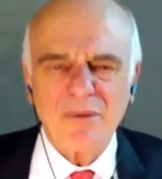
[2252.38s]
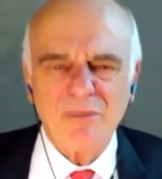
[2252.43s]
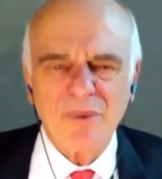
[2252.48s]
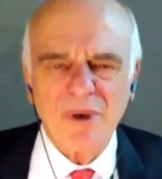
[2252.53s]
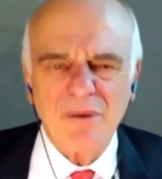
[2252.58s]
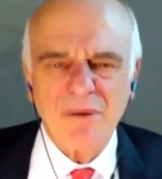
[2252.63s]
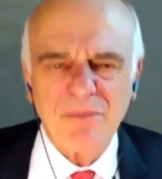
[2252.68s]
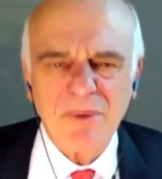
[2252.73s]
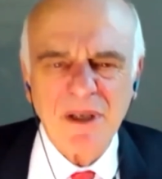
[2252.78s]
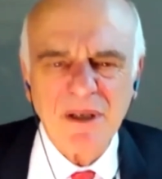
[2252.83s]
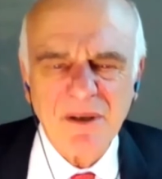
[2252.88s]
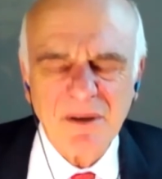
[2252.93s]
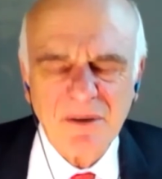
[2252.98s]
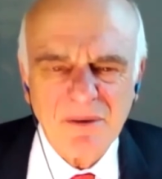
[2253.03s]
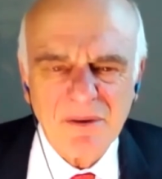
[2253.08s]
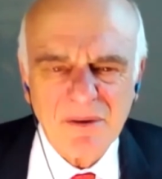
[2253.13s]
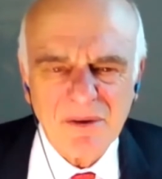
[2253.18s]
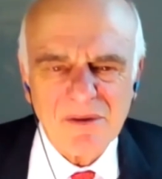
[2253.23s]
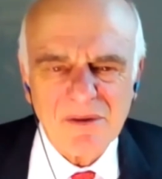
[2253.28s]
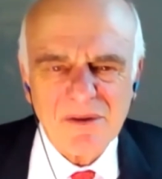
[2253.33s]
we've
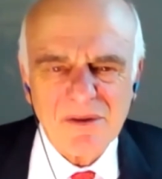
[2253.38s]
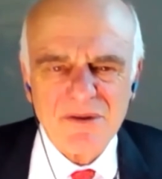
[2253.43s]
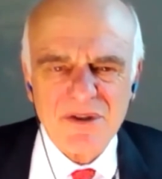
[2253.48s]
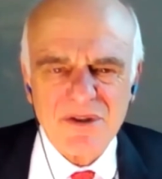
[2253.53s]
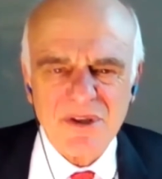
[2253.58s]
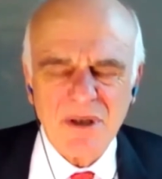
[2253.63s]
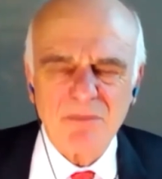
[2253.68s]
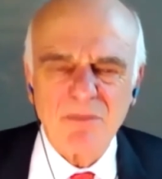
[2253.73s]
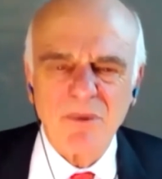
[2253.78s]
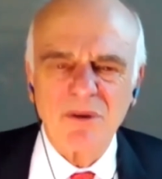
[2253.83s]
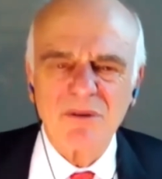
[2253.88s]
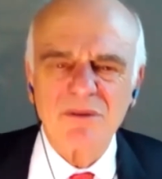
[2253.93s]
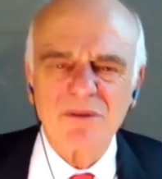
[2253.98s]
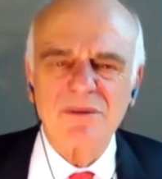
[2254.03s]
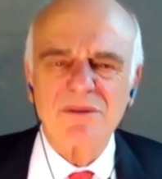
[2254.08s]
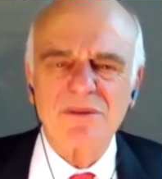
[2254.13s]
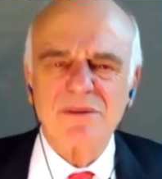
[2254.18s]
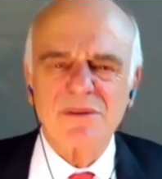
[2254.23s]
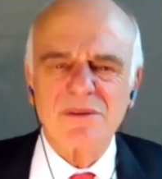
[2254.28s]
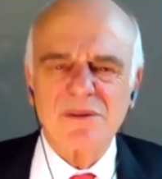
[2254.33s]
been somewhat
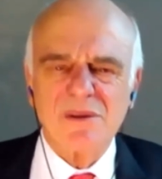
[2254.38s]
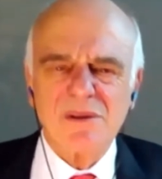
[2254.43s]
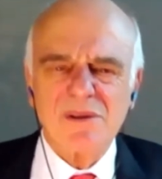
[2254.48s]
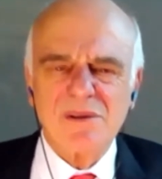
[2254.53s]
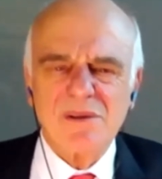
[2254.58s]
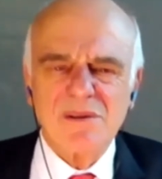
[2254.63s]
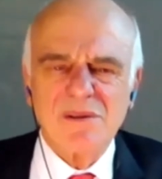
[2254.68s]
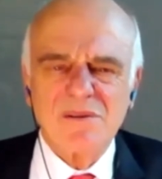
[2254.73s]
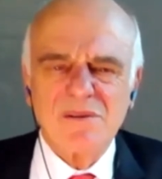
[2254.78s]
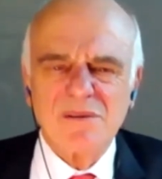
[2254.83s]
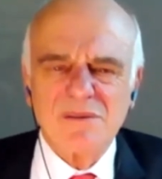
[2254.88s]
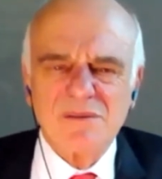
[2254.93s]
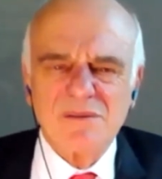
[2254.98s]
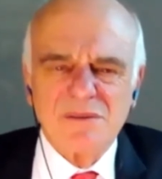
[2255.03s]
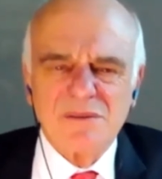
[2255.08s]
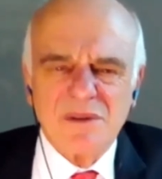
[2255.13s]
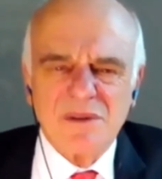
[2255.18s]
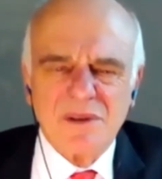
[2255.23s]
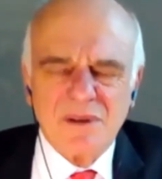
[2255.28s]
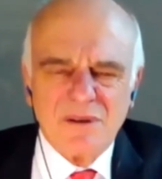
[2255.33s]

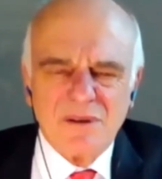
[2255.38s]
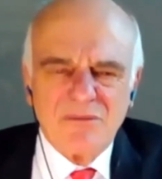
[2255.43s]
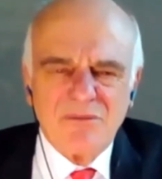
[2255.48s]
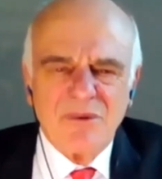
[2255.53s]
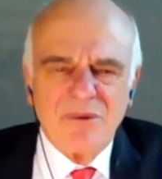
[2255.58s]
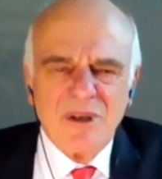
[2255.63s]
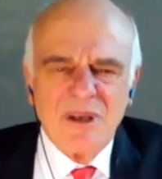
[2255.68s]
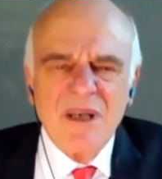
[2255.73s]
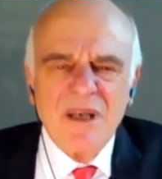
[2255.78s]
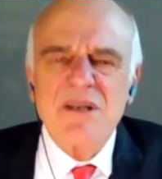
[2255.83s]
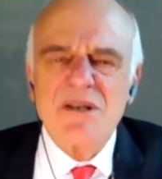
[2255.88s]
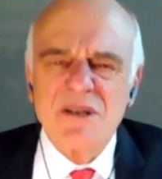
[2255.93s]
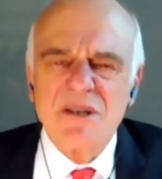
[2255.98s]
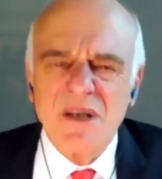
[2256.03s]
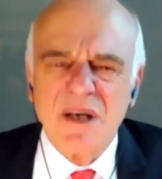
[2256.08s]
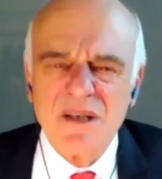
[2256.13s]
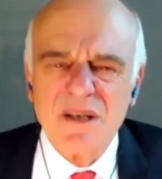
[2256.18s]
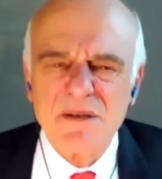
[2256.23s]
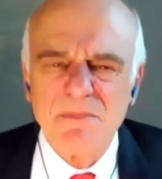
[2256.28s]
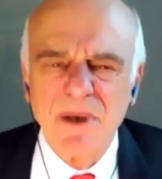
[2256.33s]

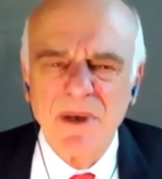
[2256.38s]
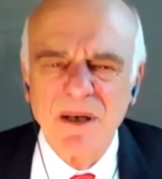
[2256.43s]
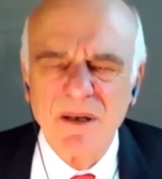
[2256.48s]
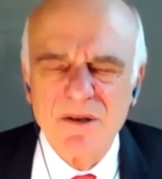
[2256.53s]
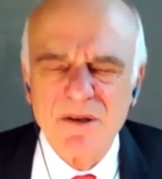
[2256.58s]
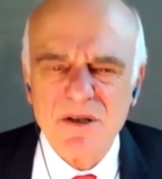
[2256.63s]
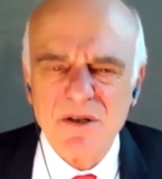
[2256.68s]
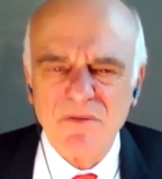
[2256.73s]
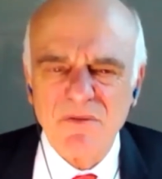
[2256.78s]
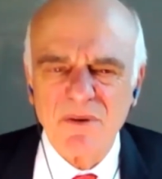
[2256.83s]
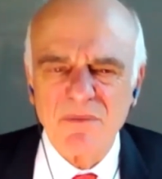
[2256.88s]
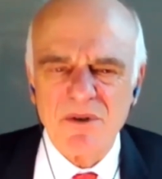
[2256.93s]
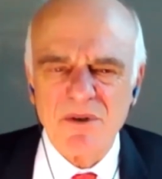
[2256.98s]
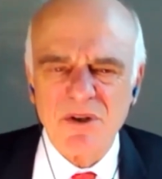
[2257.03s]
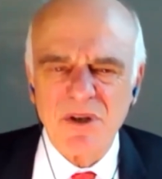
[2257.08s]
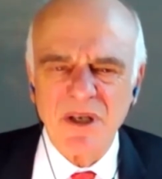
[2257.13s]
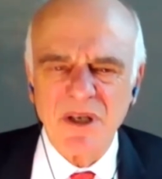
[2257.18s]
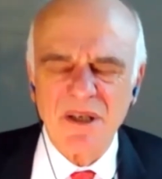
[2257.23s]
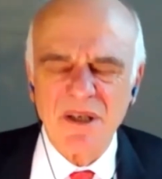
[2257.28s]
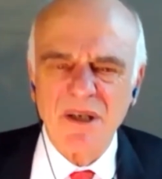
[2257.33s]
released, I suppose, from
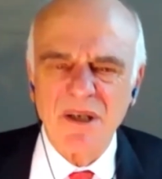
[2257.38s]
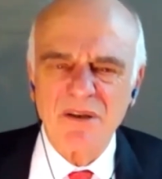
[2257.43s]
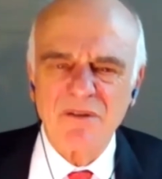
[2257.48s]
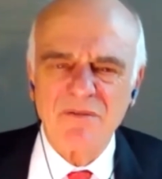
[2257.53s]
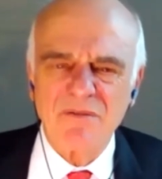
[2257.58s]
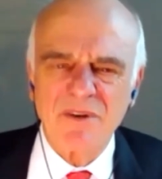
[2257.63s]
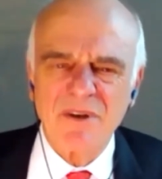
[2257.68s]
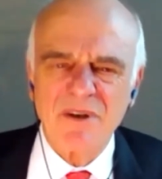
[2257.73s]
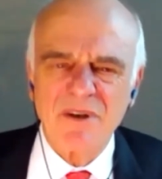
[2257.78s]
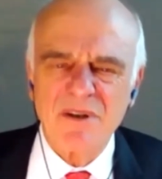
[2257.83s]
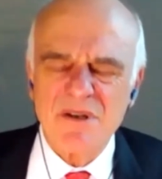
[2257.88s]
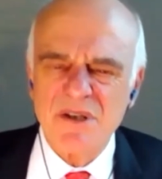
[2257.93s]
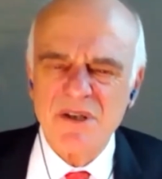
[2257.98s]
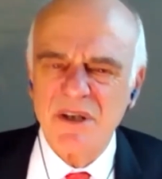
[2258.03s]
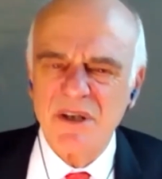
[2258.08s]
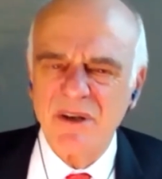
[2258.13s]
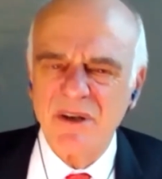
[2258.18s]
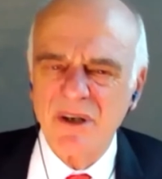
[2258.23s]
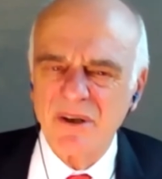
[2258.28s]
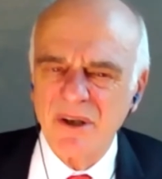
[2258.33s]
trying to go for
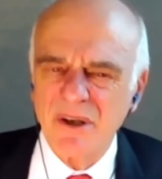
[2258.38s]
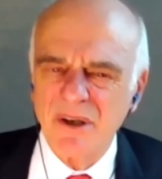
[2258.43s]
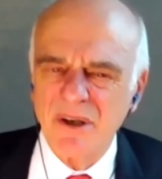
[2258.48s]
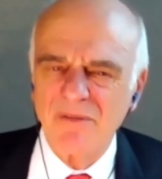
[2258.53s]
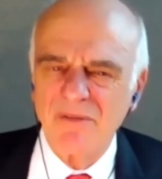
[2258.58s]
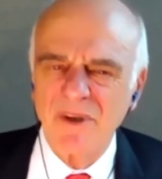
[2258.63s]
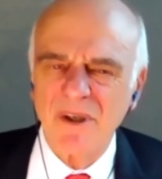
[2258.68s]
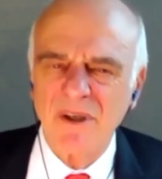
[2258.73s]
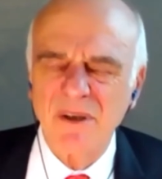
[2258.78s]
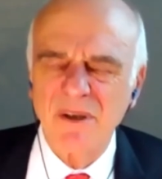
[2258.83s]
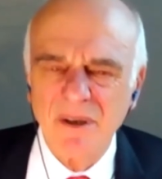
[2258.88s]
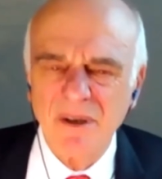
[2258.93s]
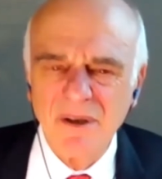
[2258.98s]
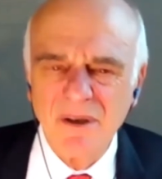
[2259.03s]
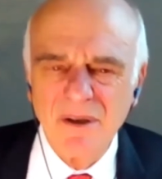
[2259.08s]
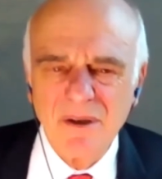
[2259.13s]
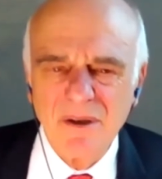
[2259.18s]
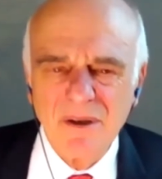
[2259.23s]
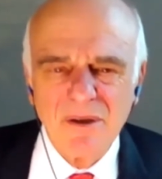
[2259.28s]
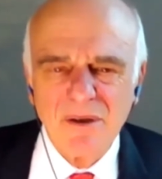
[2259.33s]
zero COVID
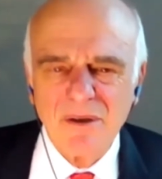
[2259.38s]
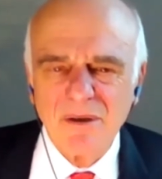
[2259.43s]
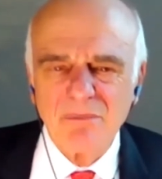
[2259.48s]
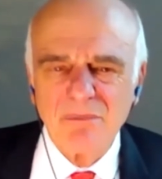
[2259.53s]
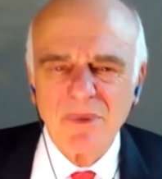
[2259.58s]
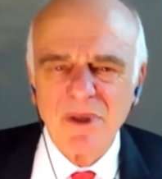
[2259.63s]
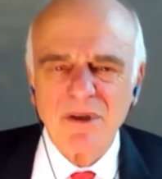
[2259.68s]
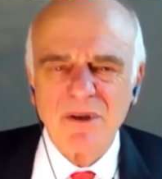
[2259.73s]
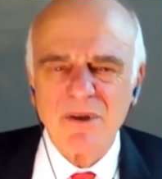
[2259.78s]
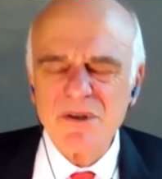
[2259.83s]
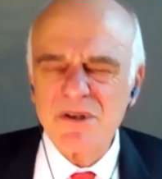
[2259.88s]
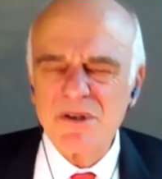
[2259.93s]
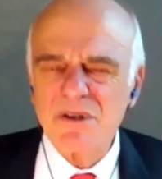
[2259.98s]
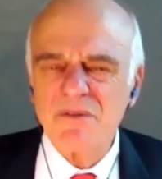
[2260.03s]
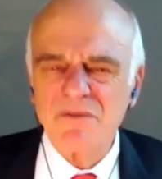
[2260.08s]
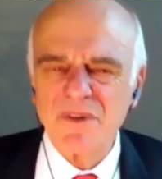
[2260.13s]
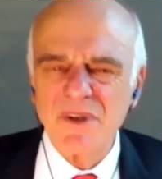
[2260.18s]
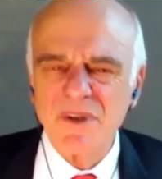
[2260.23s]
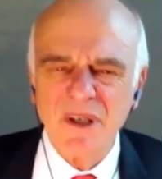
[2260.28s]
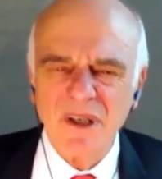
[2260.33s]
because
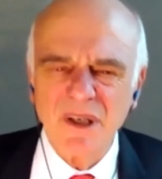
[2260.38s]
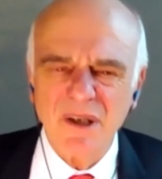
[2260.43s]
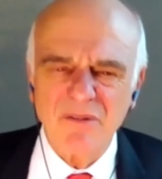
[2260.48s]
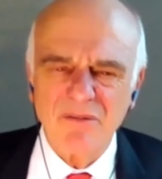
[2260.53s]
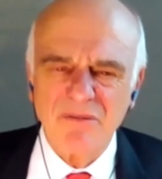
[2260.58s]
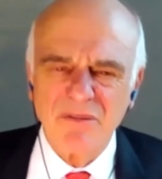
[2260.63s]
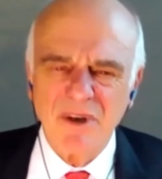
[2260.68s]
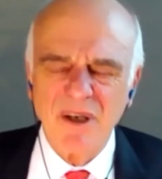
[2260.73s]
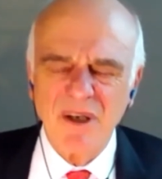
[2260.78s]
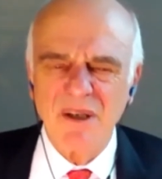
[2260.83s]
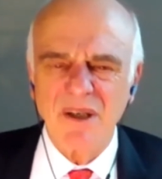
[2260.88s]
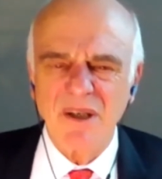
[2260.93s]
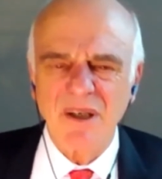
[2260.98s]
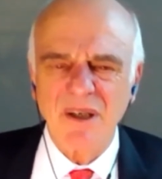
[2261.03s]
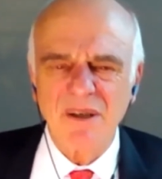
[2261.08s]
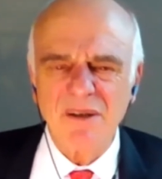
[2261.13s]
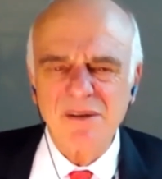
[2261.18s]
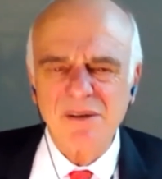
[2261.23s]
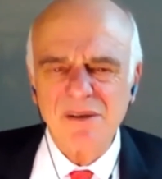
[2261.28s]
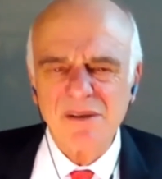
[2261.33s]
of the
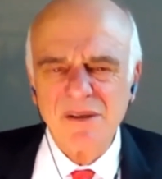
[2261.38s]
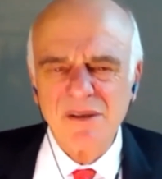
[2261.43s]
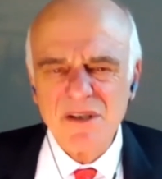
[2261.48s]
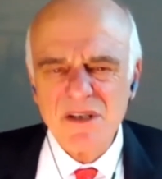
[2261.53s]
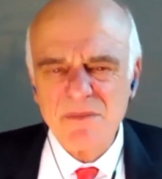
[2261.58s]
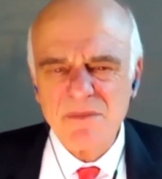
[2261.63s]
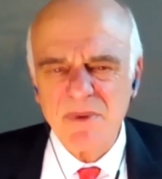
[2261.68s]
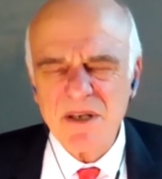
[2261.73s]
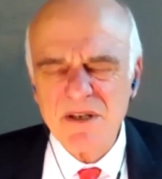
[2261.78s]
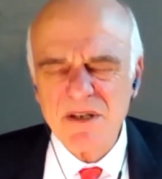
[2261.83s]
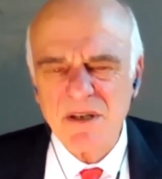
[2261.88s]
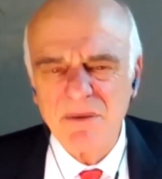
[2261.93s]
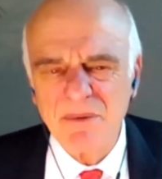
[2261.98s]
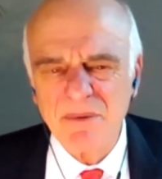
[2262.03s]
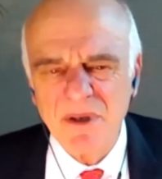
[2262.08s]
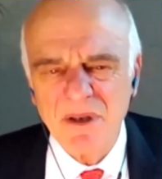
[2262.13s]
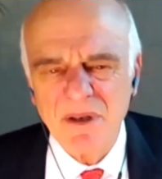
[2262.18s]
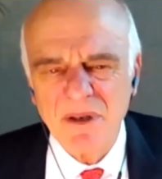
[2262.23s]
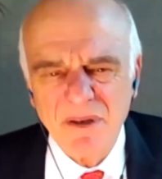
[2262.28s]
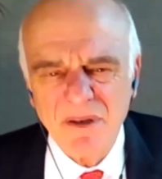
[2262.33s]
finding, especially
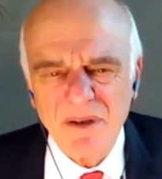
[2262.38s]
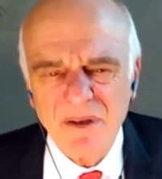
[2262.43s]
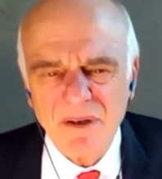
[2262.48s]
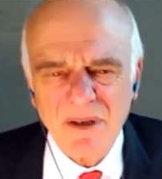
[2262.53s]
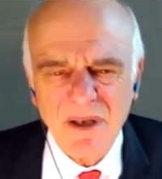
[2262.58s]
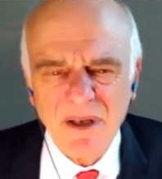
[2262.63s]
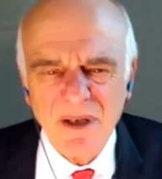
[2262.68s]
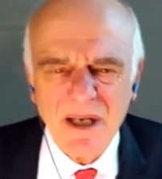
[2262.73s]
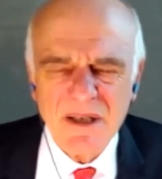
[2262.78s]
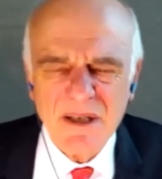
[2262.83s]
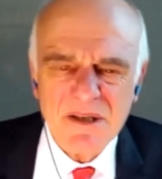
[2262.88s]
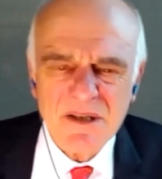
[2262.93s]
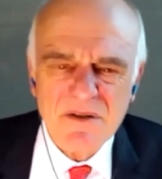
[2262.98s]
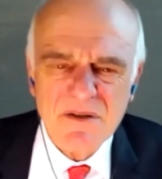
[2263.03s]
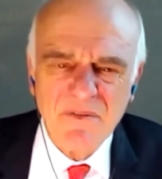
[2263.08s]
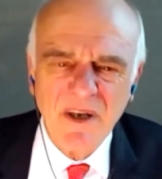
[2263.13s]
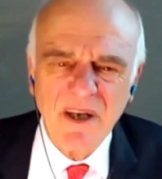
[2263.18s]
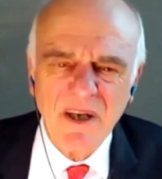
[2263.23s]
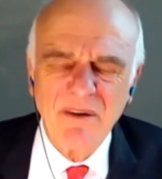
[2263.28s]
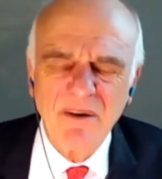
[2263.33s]
with the
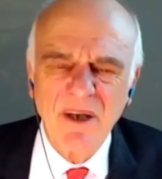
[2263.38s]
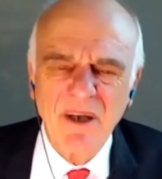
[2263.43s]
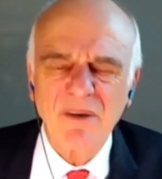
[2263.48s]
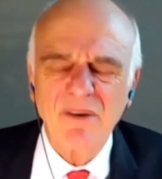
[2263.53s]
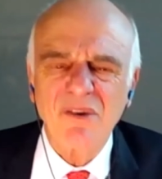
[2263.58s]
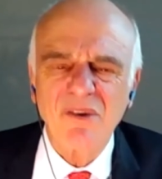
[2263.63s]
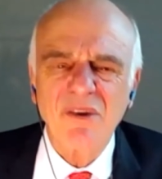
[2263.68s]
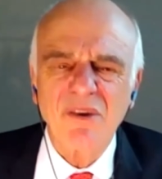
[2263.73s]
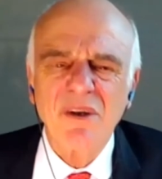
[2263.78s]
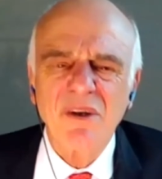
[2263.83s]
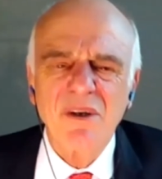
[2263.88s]
latest variant,